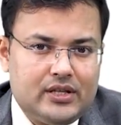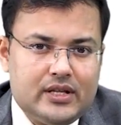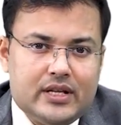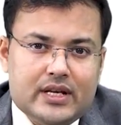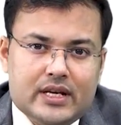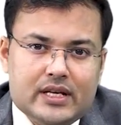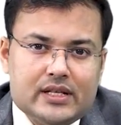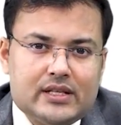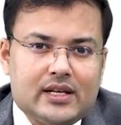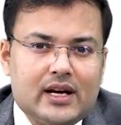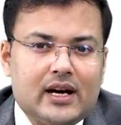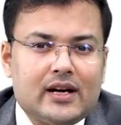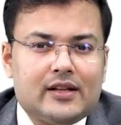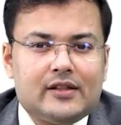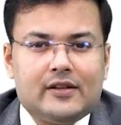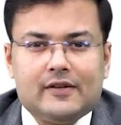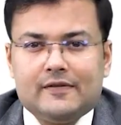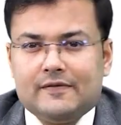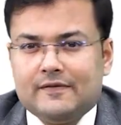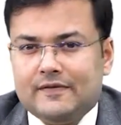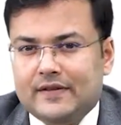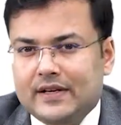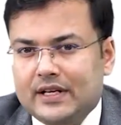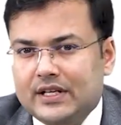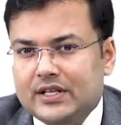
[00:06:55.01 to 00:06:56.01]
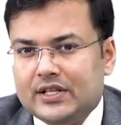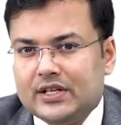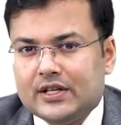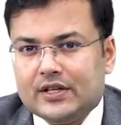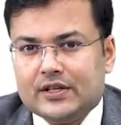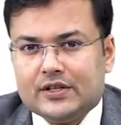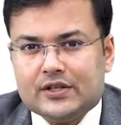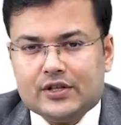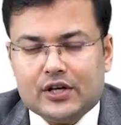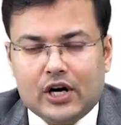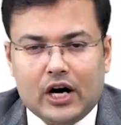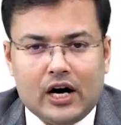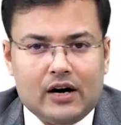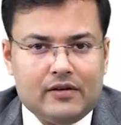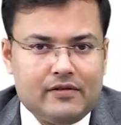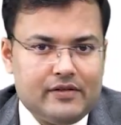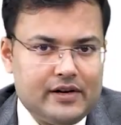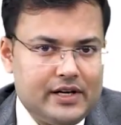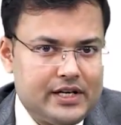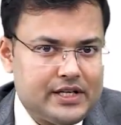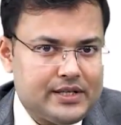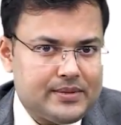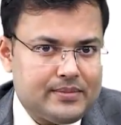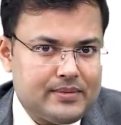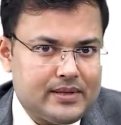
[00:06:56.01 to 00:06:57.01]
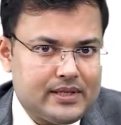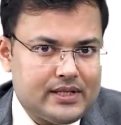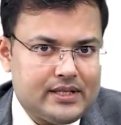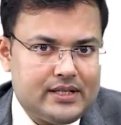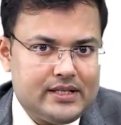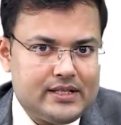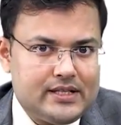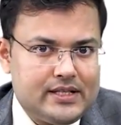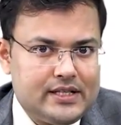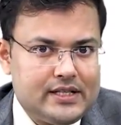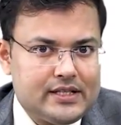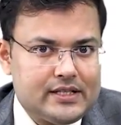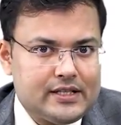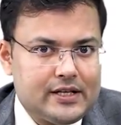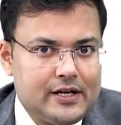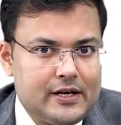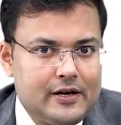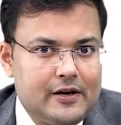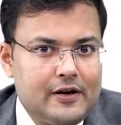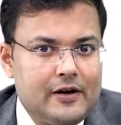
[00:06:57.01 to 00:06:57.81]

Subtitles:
these are the features of Hirschsprung's disease.